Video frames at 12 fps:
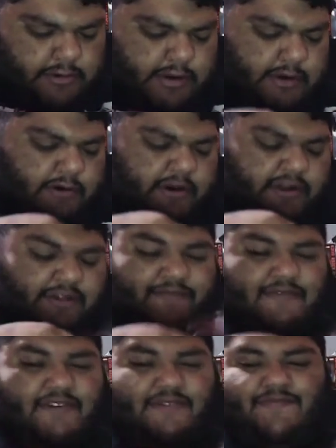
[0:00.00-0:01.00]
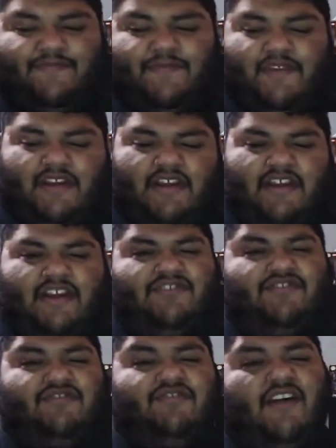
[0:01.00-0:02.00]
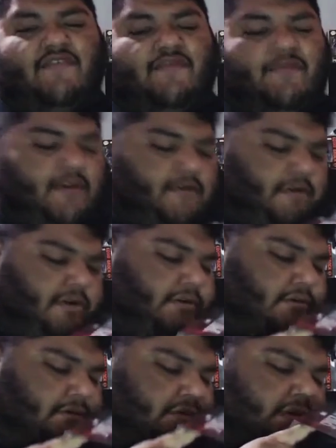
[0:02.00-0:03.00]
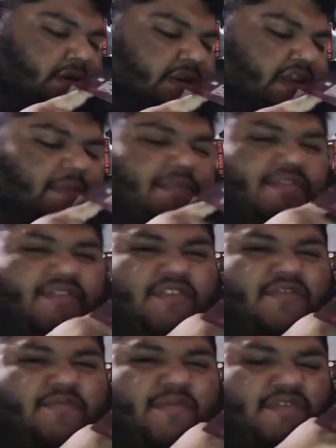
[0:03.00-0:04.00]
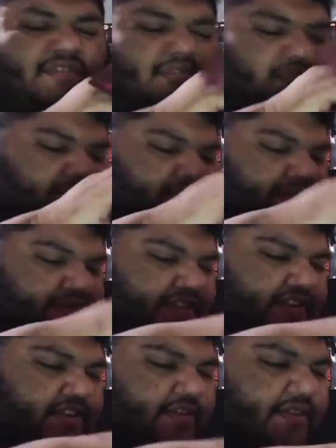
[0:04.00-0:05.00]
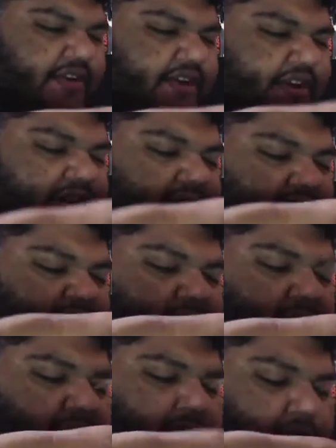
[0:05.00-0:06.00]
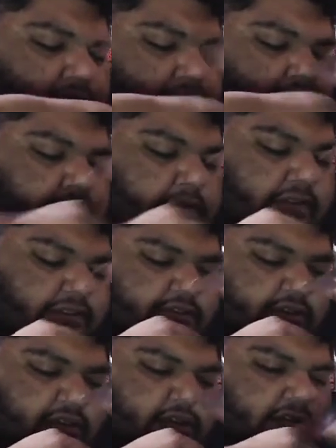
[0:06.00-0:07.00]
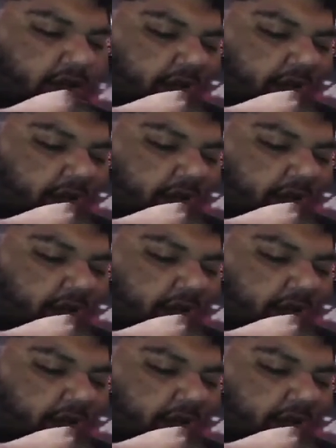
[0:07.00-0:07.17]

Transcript: There we go. Well, I should do that from now on. I damaged a little bit of a tear up there now. It's okay.